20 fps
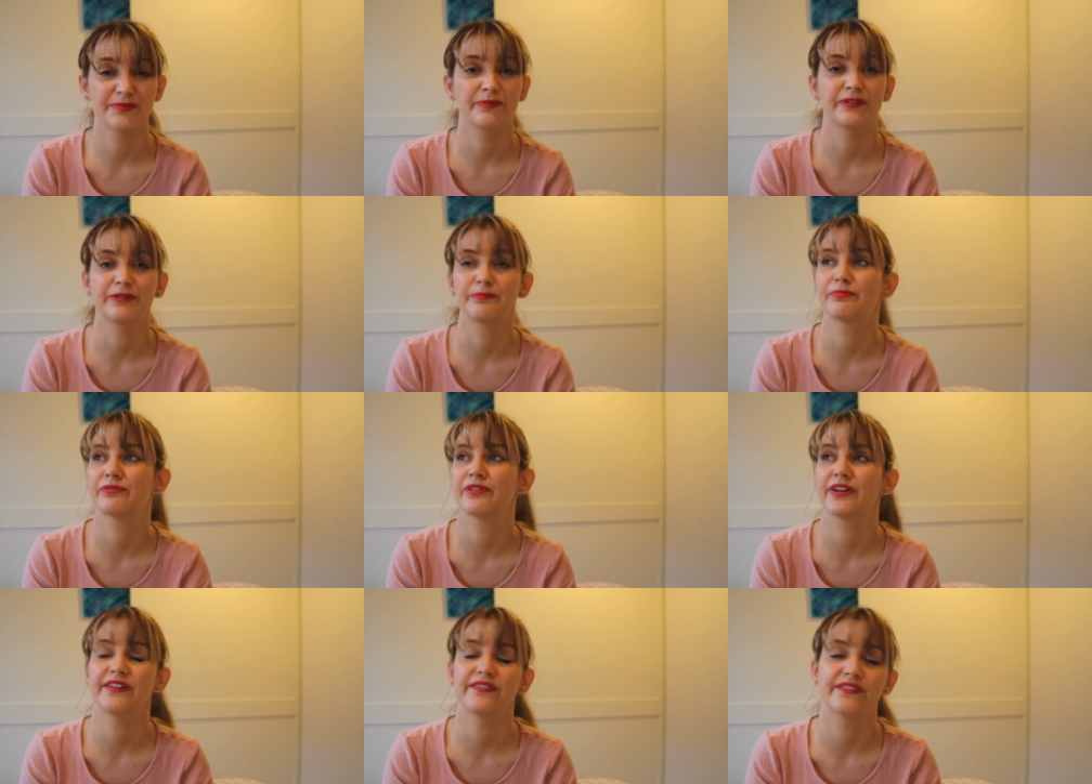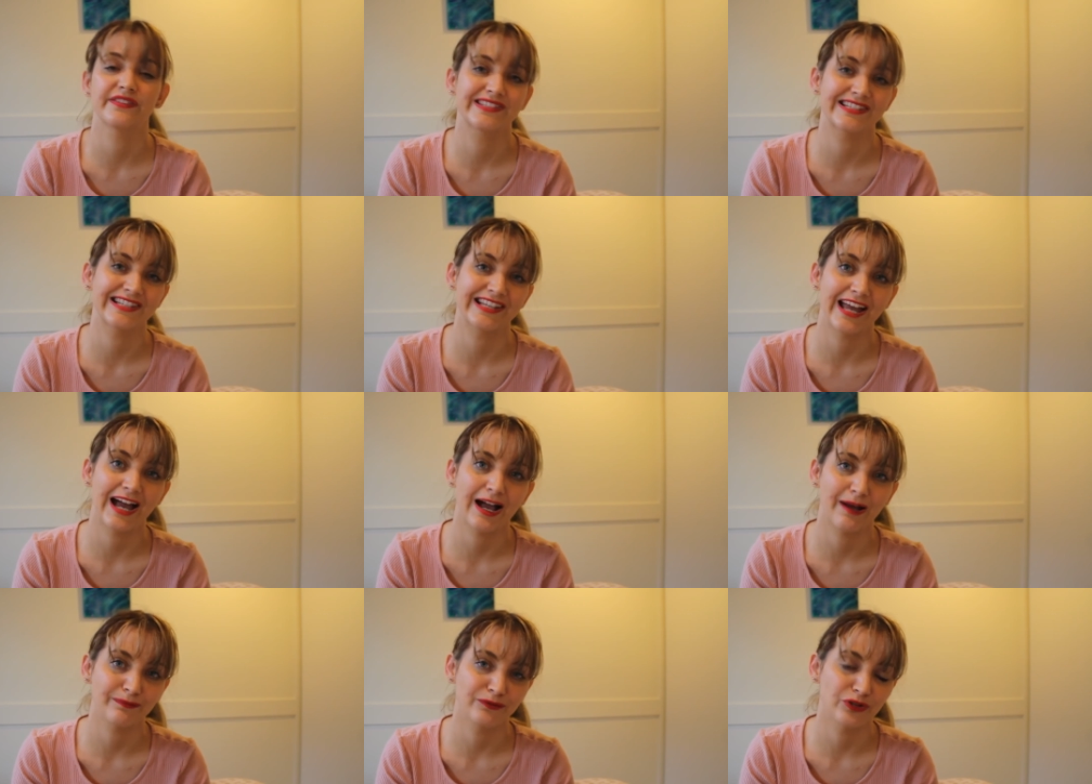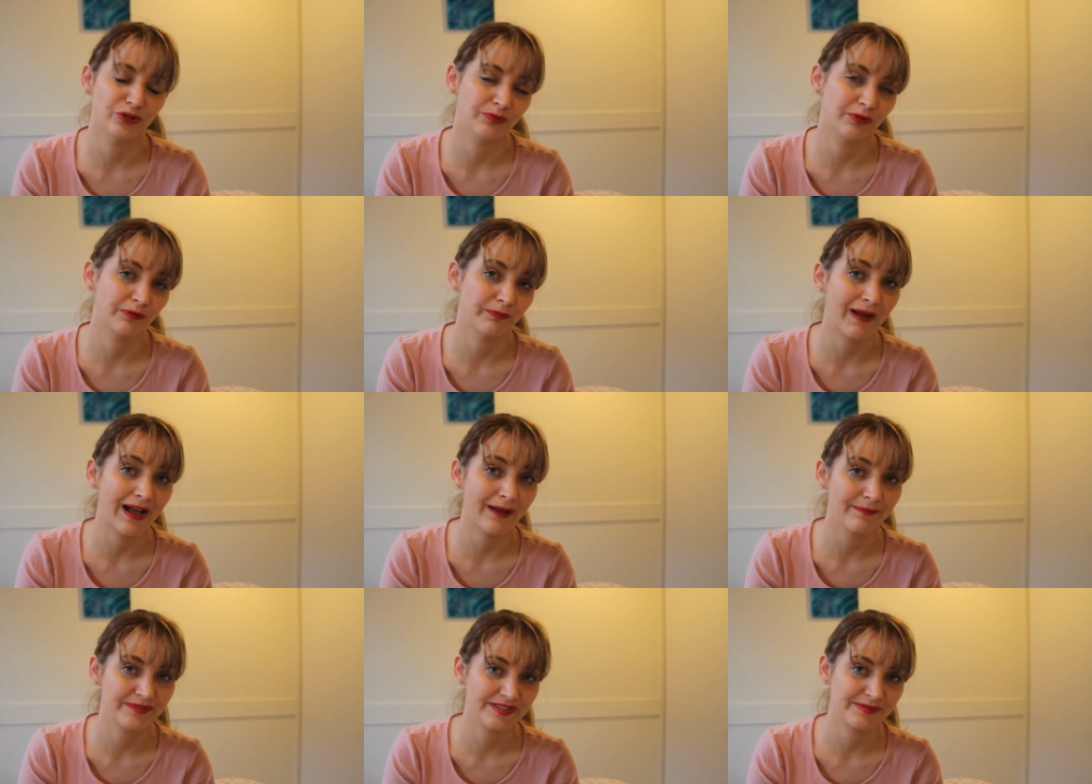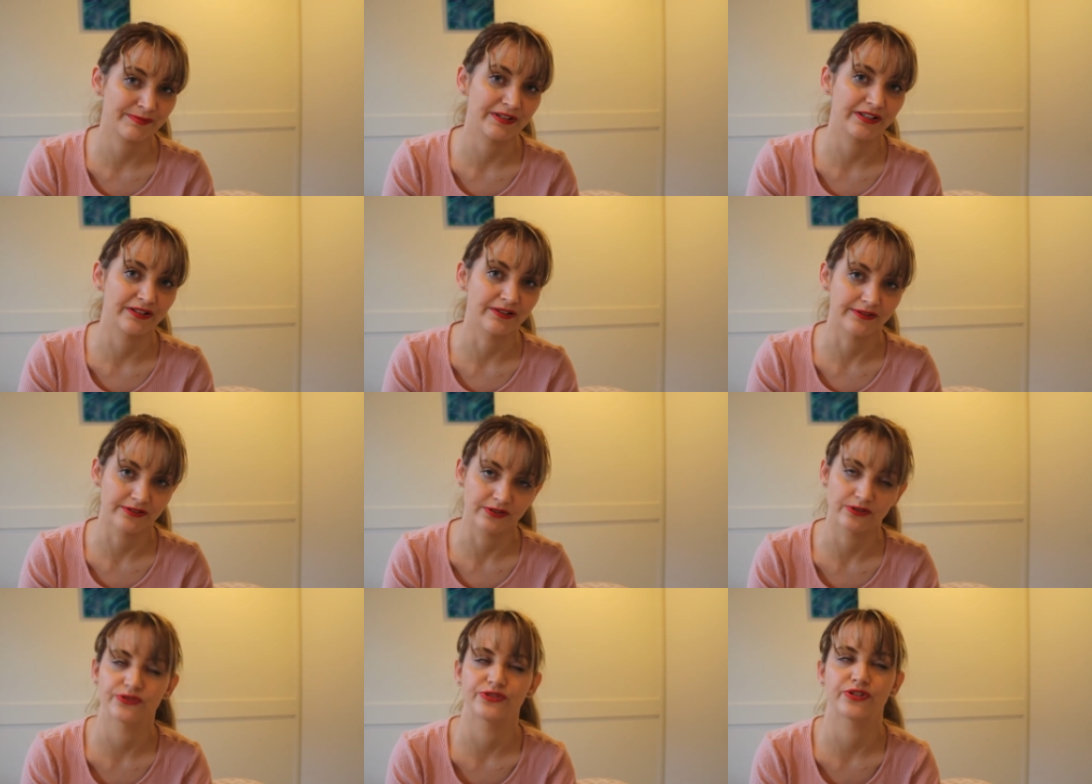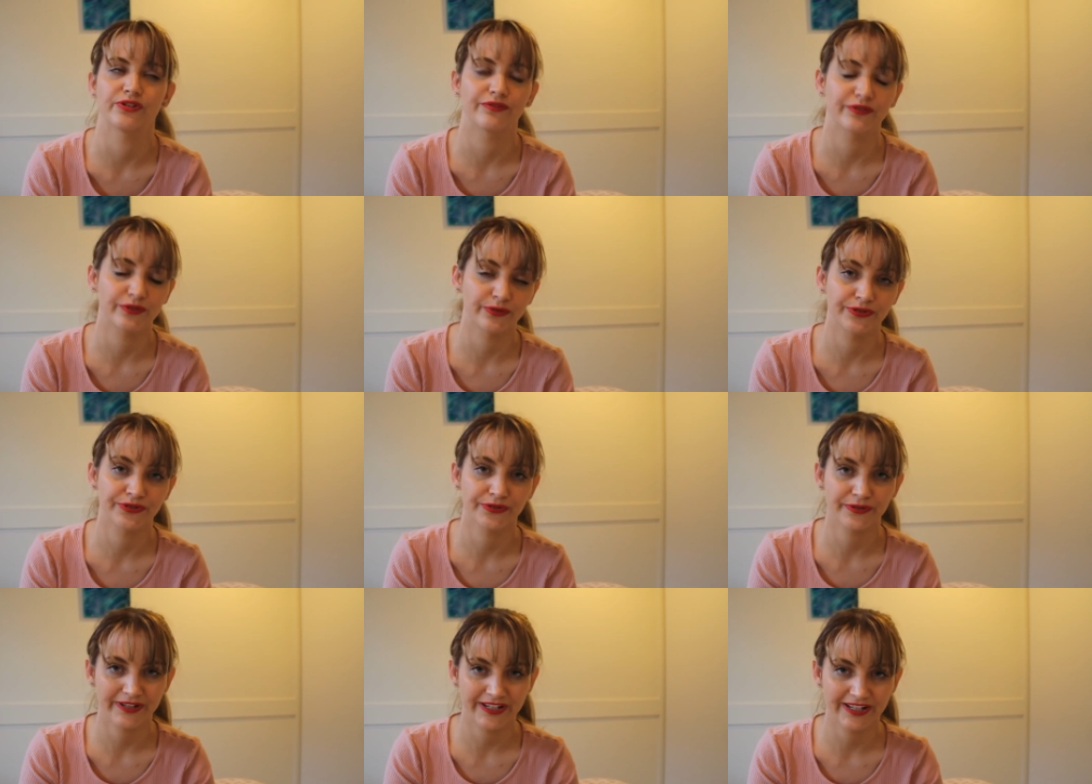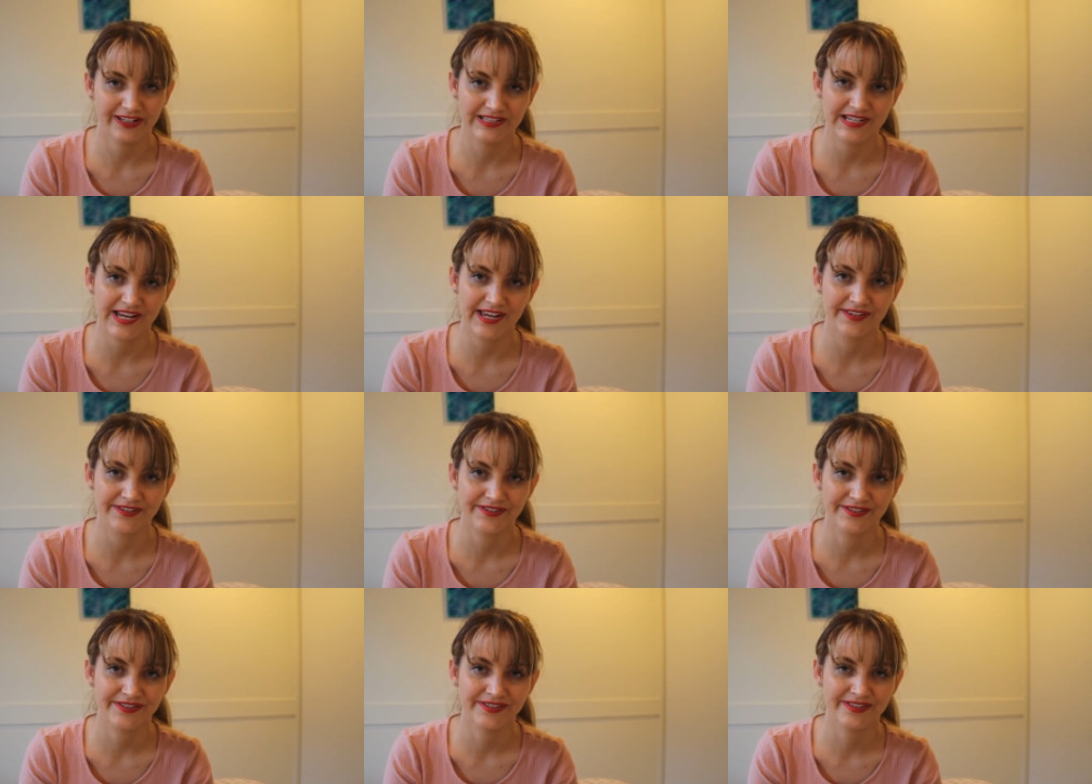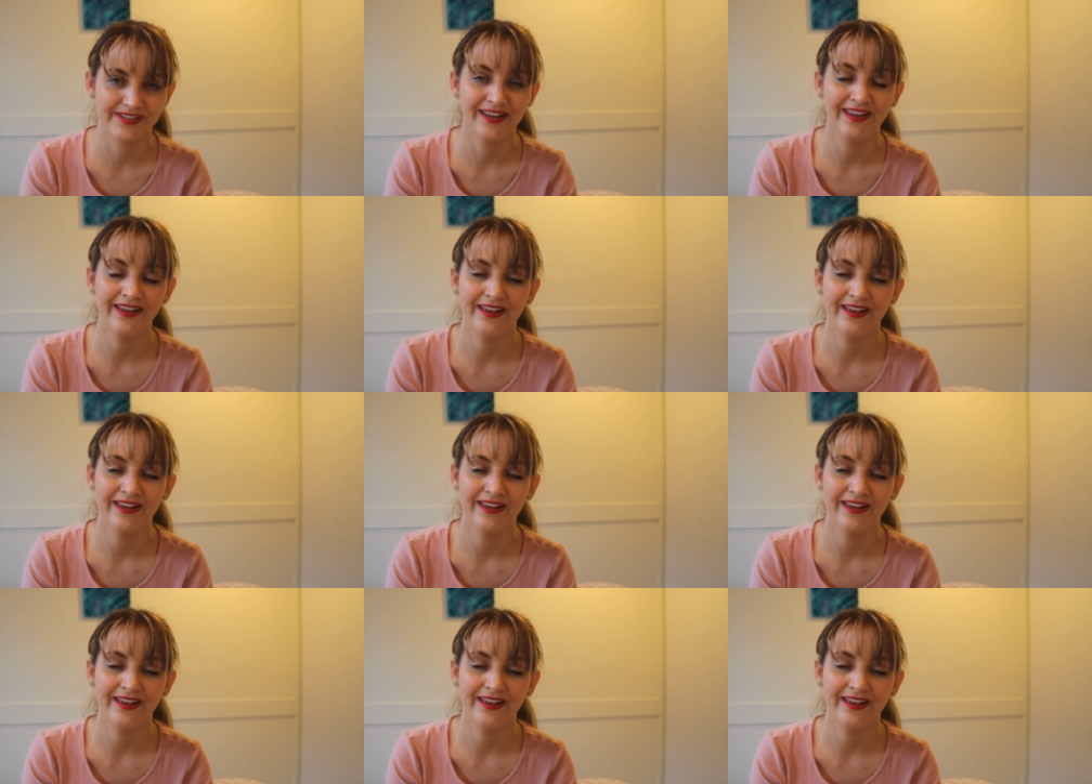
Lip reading: with previously abnormal pap smears or cervical screening tests.